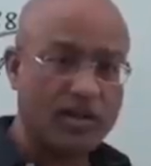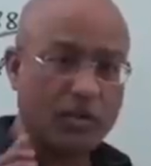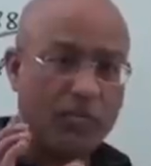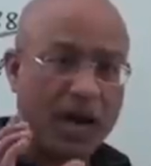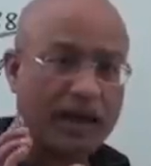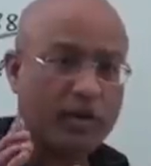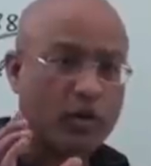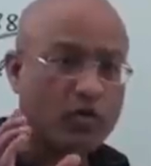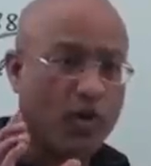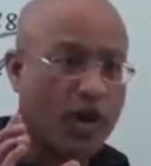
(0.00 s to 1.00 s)
the
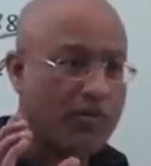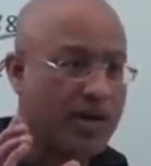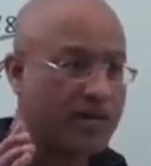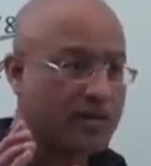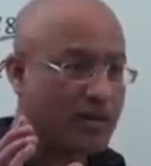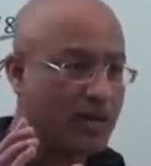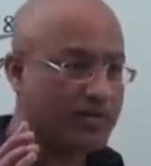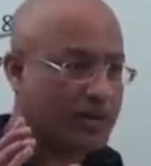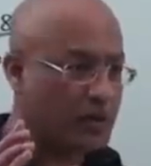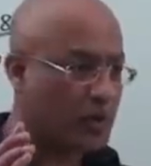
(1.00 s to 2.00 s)
microenvironment
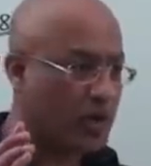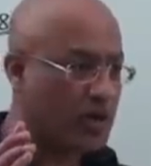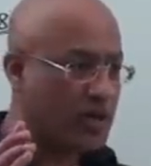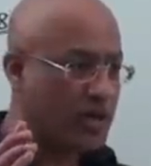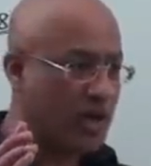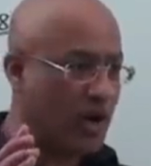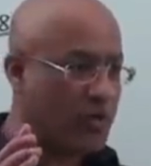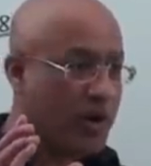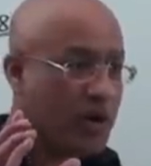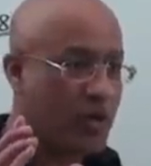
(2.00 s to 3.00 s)
of the neuron or
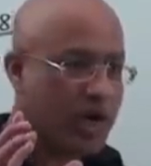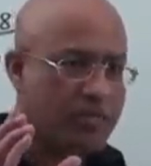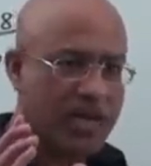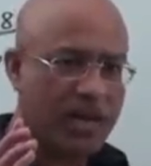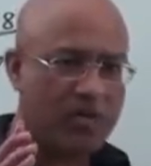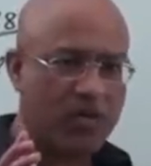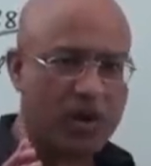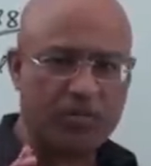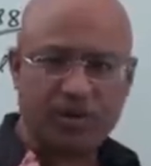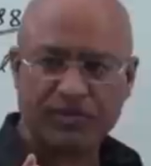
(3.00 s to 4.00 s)
biochemical
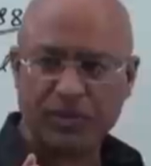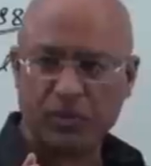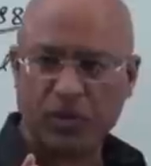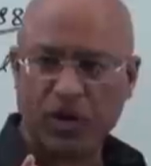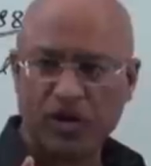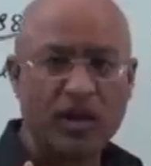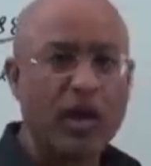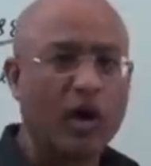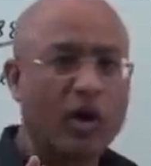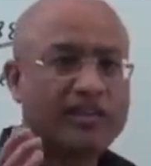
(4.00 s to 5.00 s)
environment of the neuron
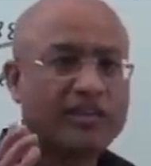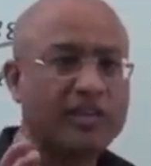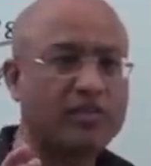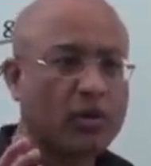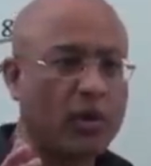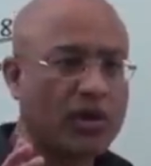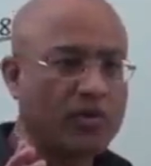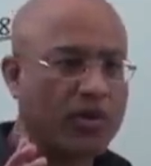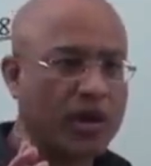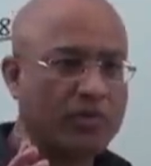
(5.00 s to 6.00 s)
or extracellular
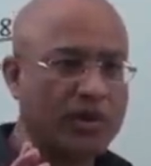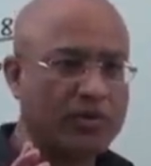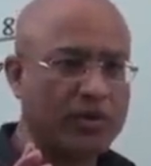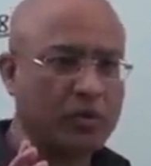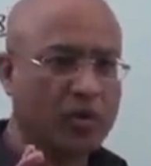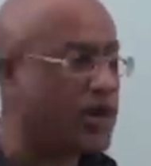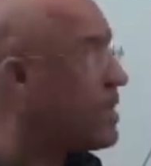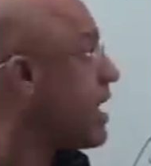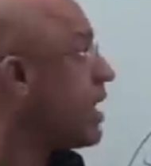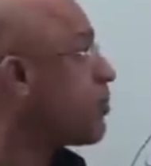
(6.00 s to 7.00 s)
environment of the neuron,
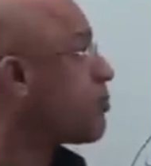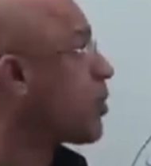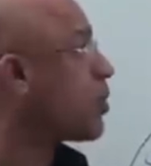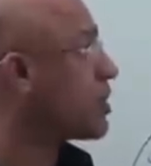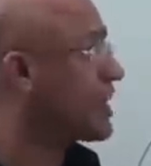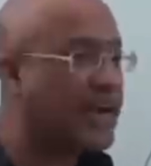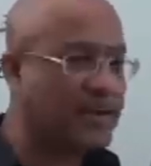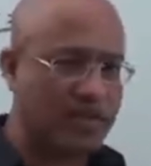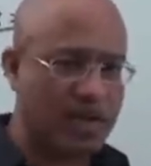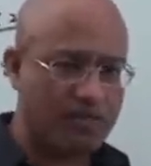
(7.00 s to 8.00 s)
it
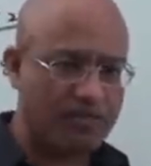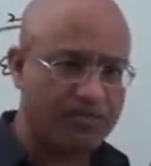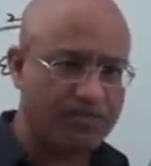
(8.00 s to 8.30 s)
protects them